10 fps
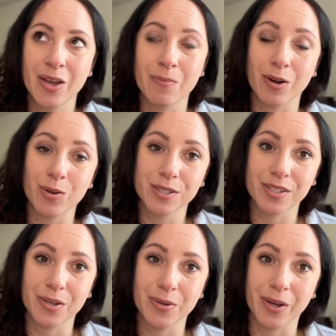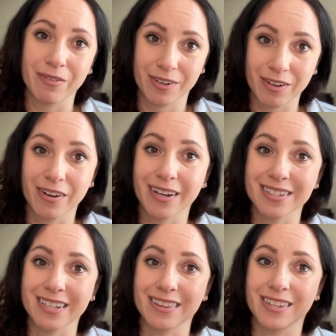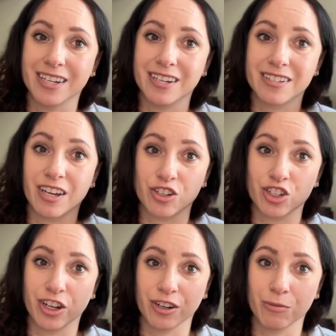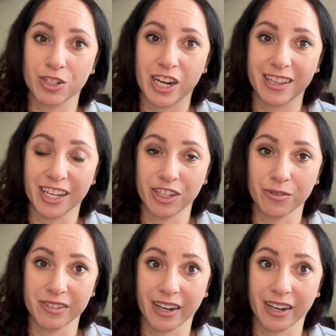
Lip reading: But also, I figured out how to set the touch shutter, which I like using.